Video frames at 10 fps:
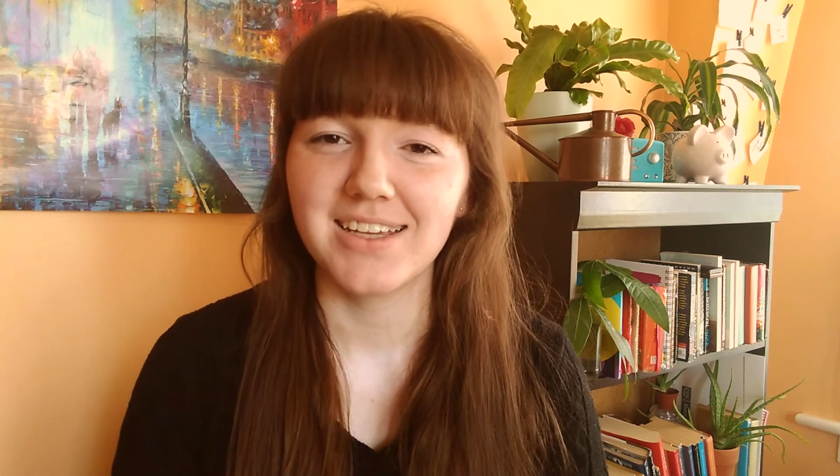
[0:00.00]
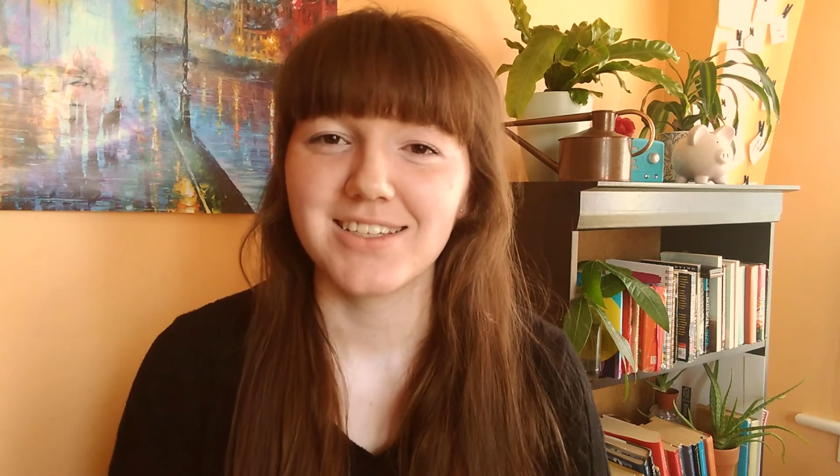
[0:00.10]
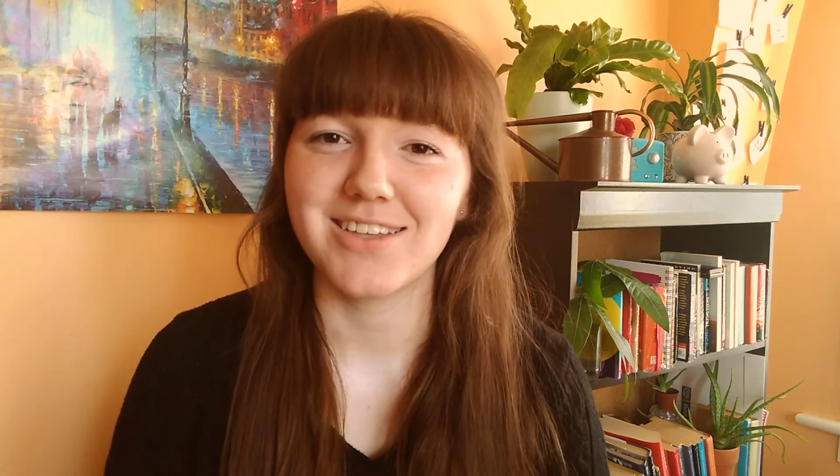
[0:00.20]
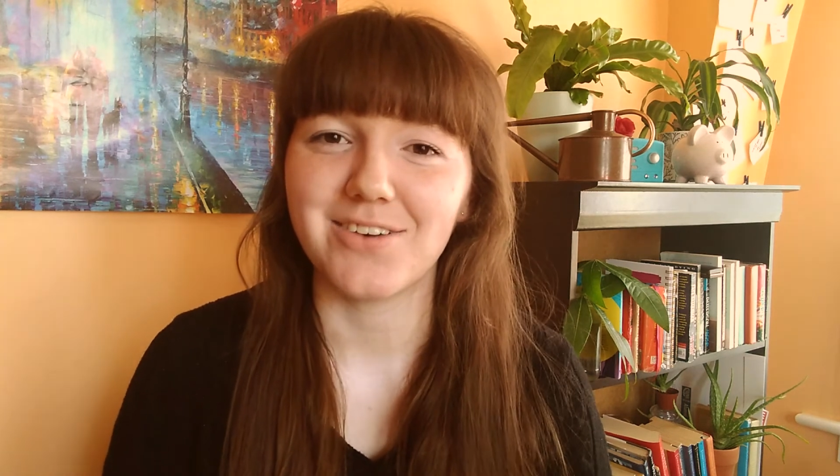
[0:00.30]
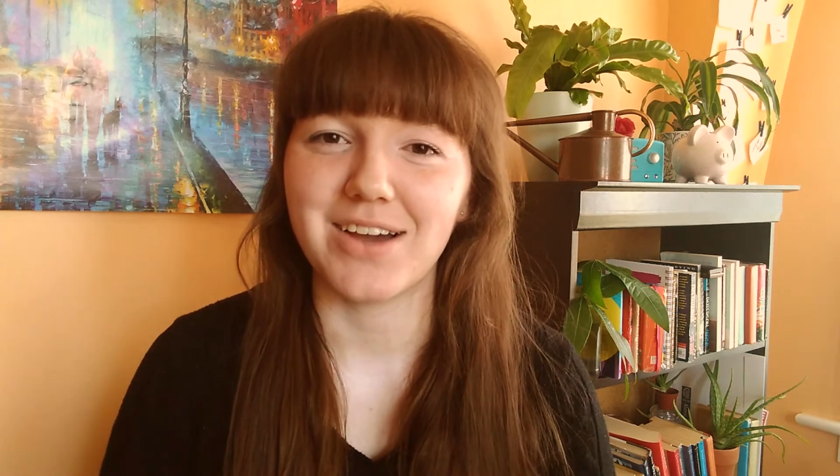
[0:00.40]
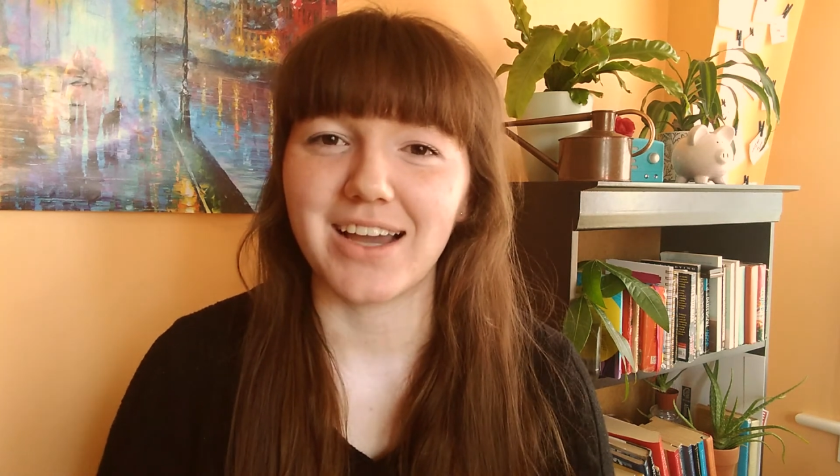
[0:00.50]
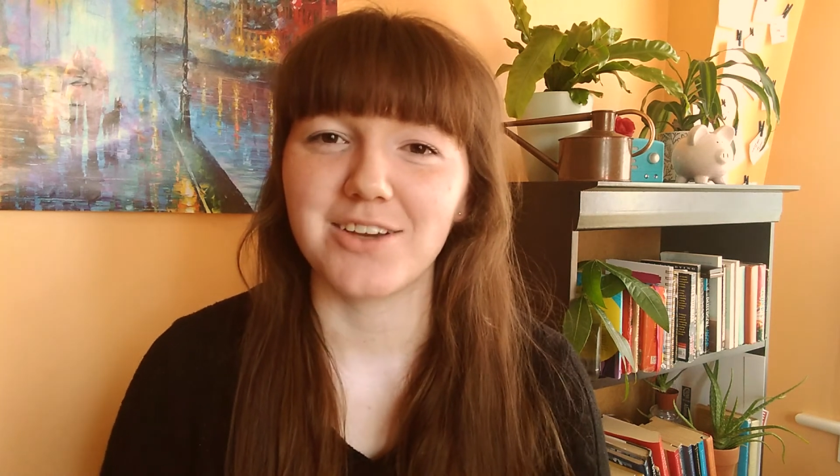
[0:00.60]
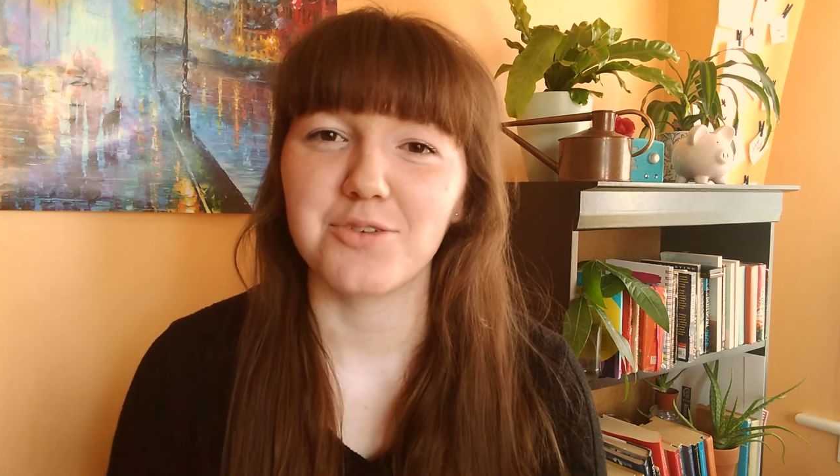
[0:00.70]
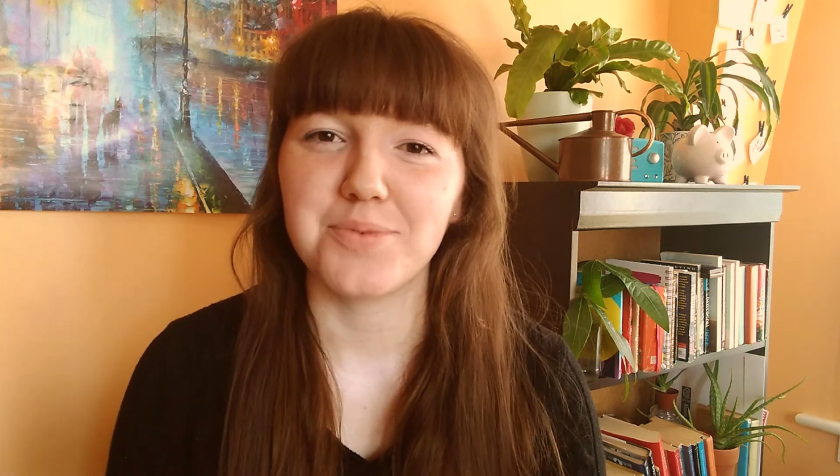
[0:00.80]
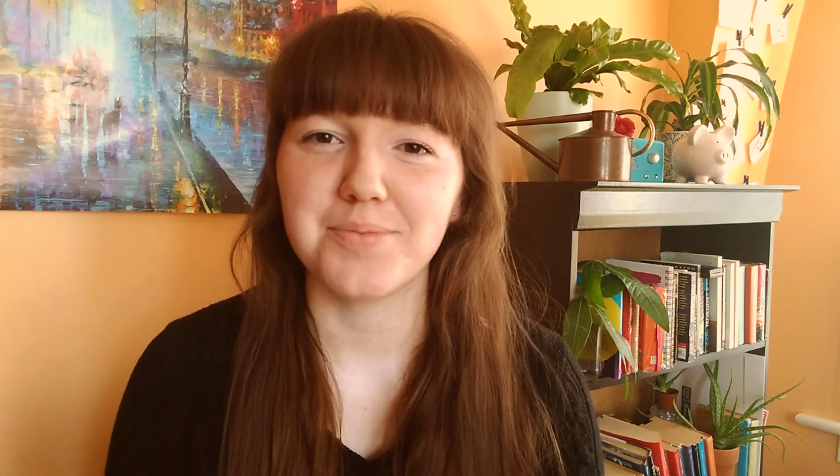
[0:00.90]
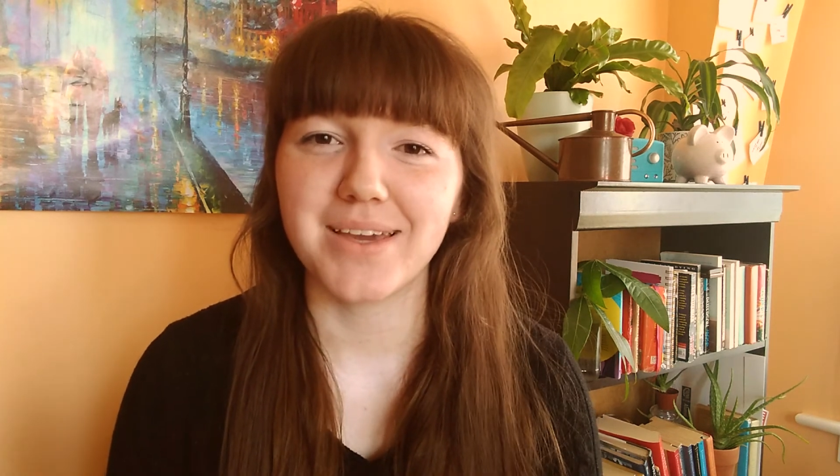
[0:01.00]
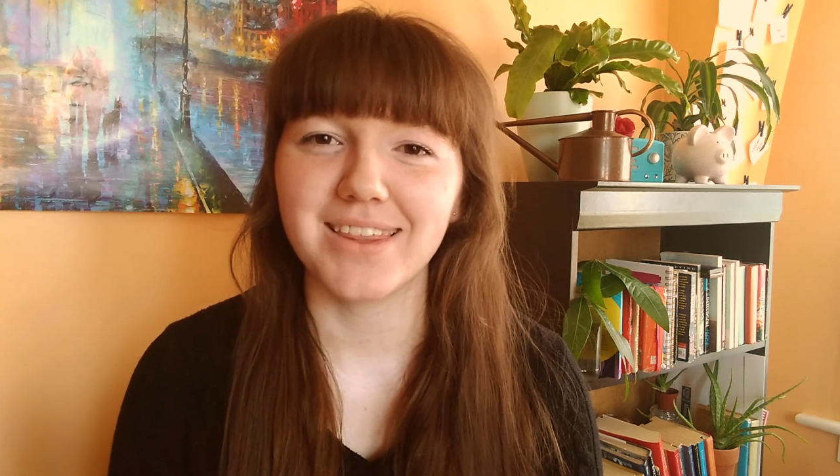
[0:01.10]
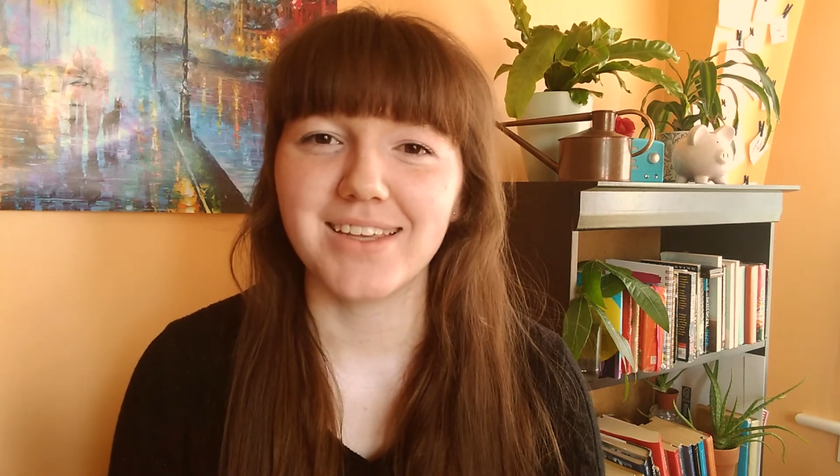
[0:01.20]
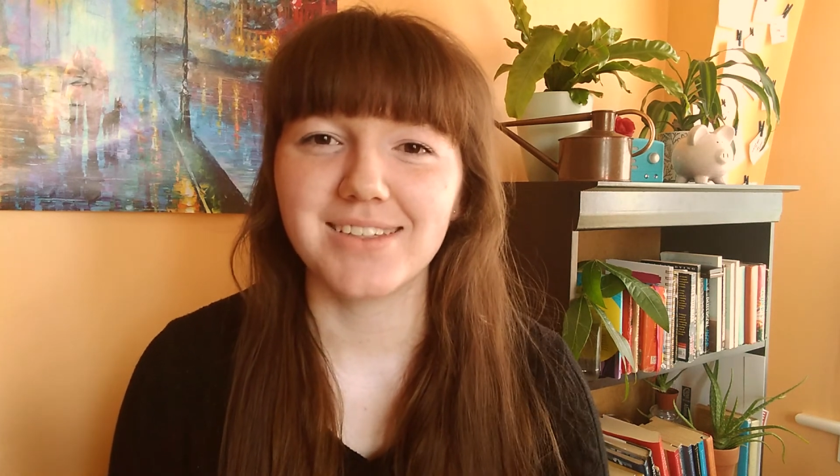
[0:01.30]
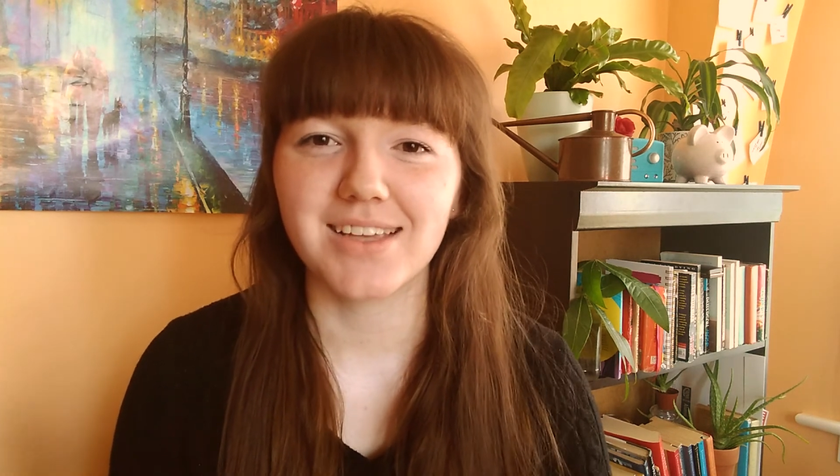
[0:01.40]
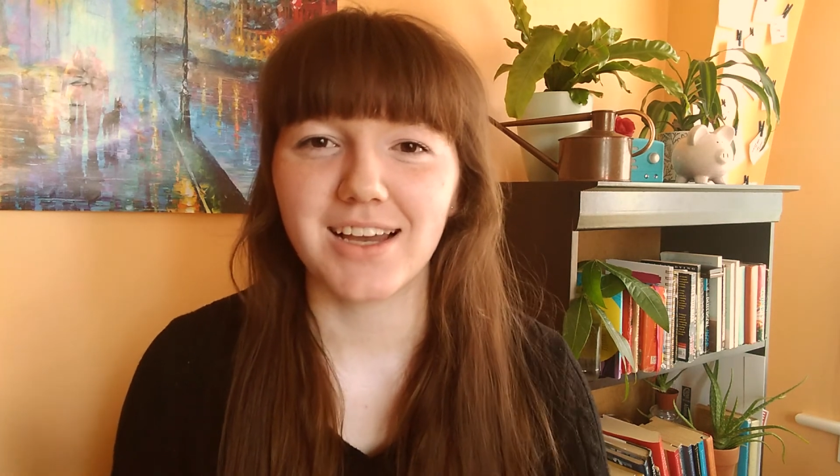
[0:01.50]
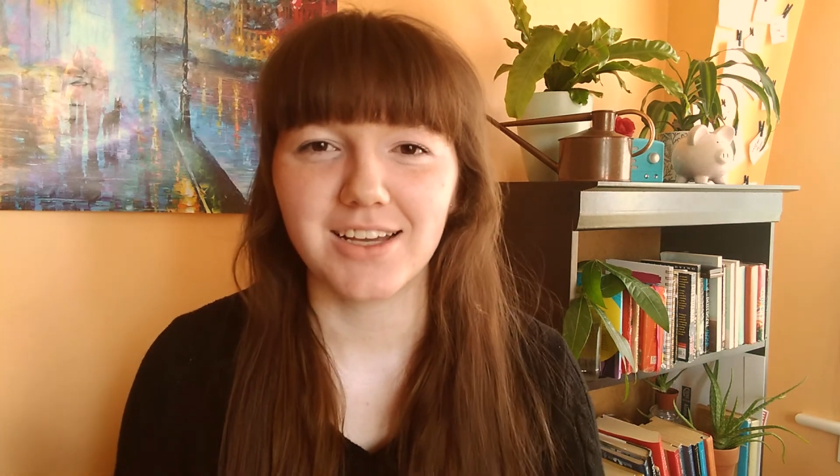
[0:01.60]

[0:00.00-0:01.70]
So I hope you make these,